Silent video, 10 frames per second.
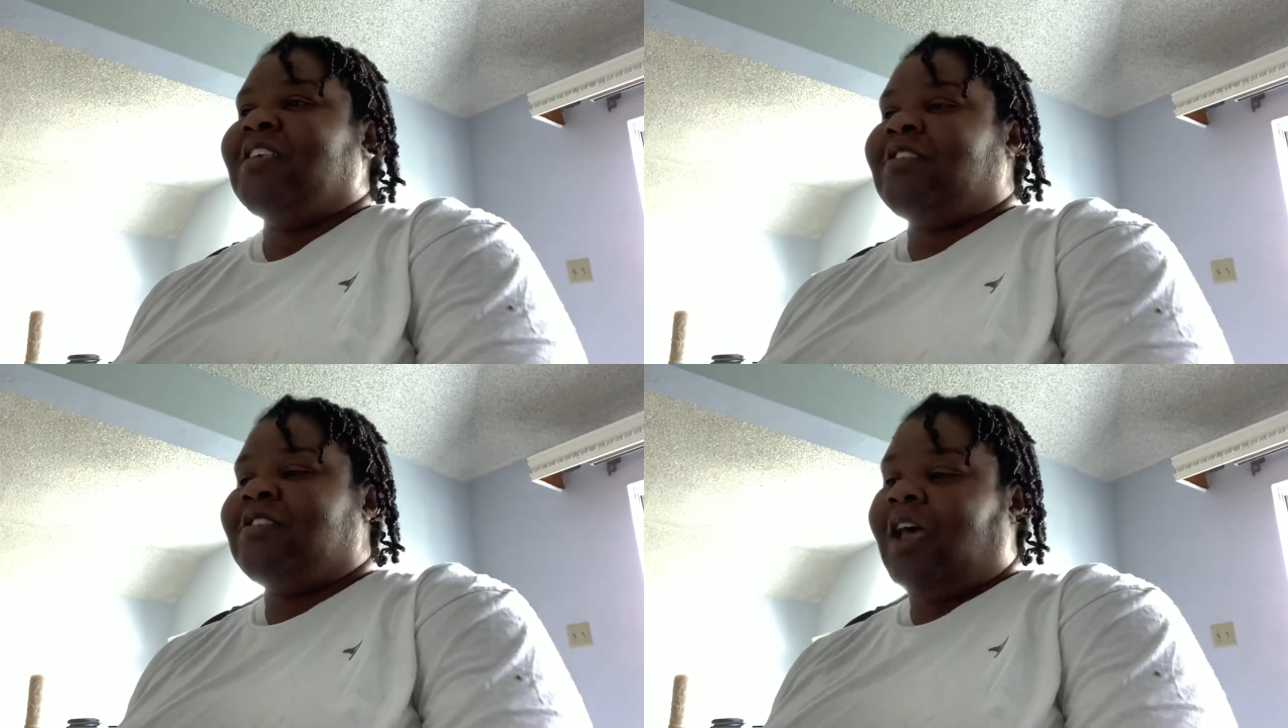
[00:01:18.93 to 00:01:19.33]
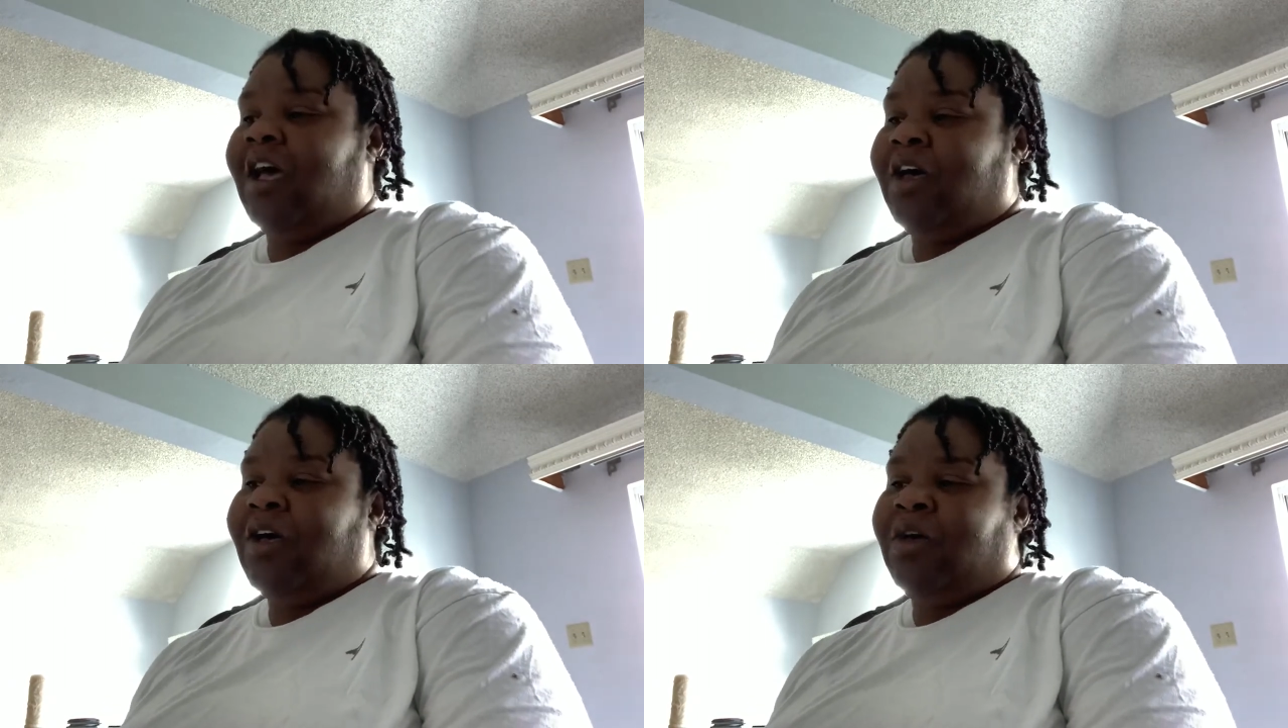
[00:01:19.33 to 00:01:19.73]

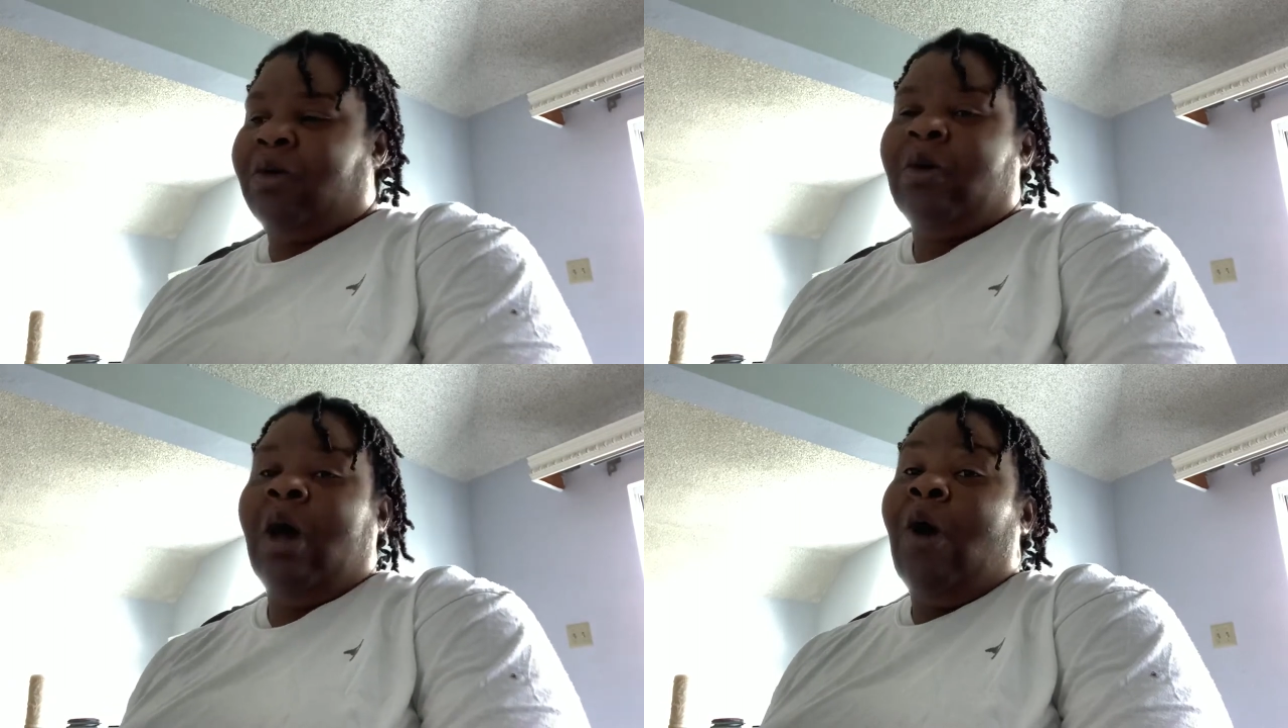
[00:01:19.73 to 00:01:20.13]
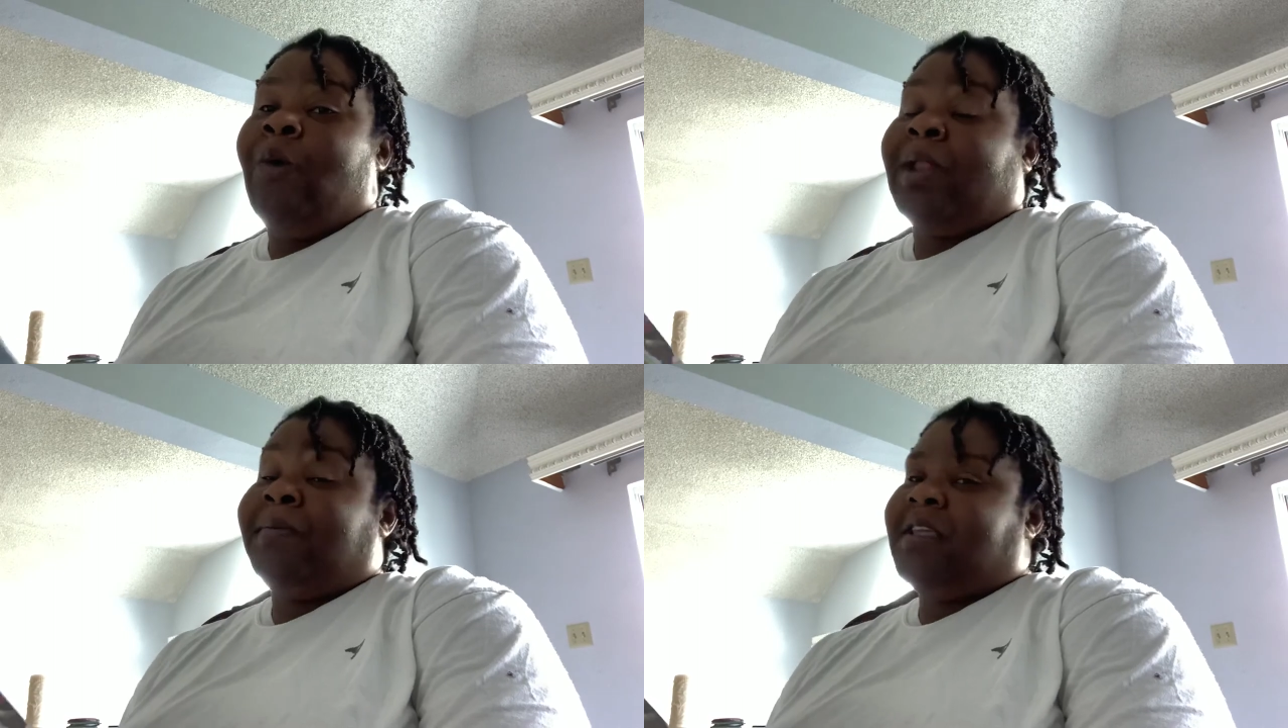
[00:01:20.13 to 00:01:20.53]
So
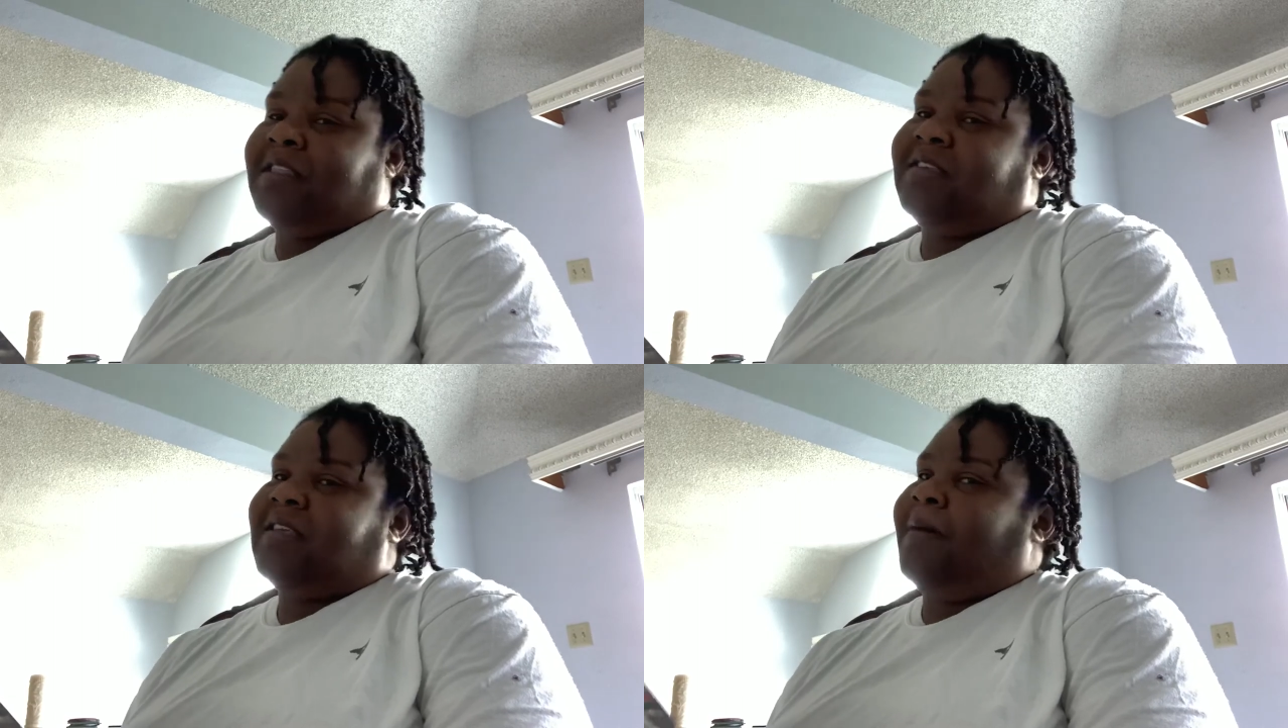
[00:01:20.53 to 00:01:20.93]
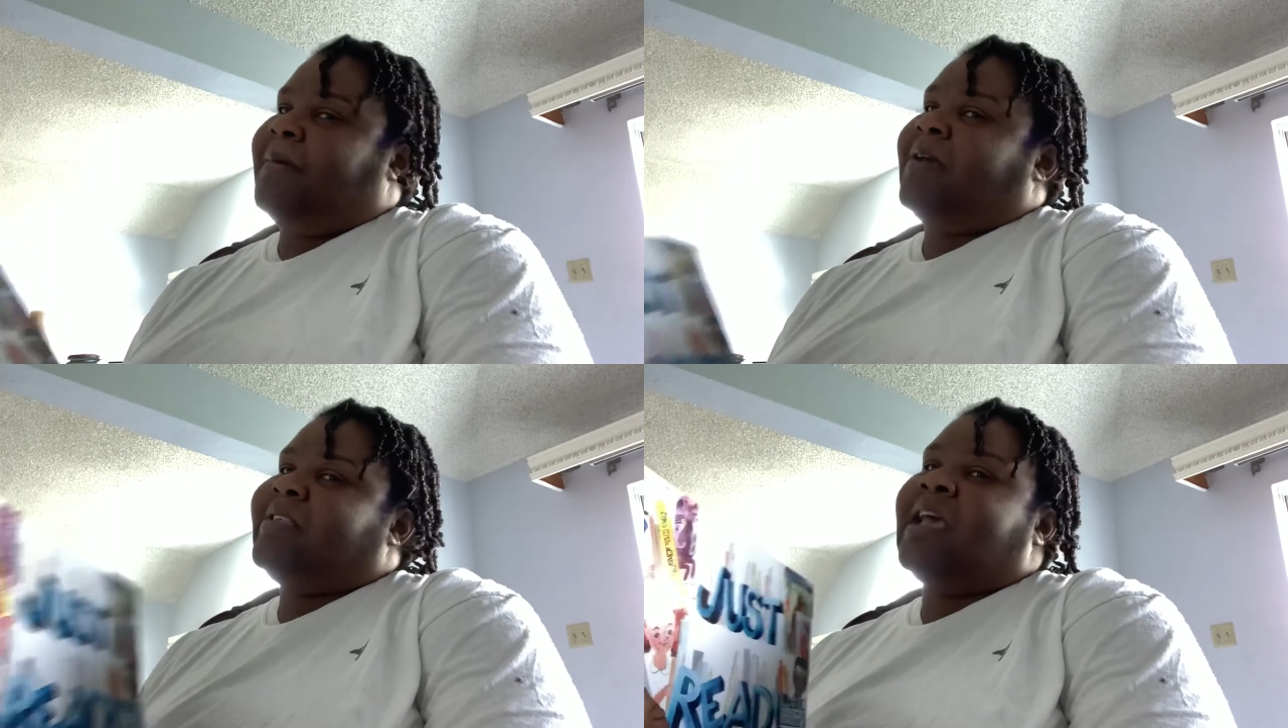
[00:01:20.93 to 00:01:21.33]
when I picked this
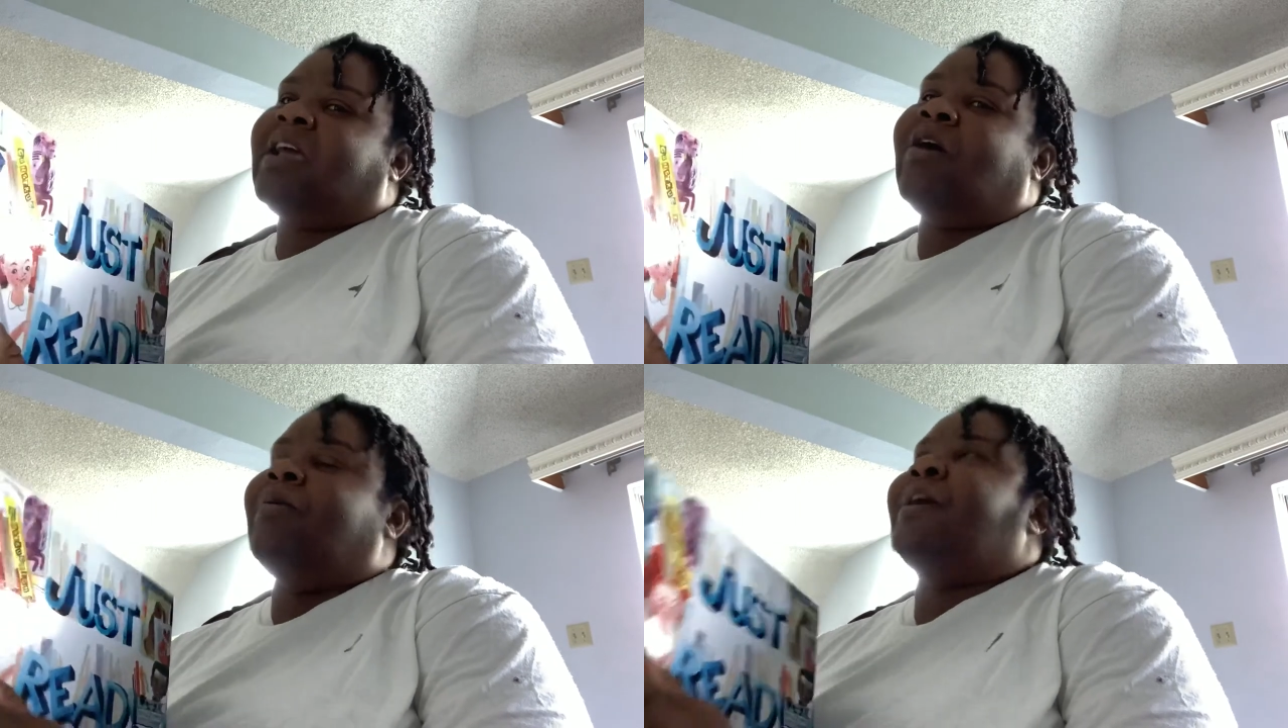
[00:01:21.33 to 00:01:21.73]
up, I was like, oh my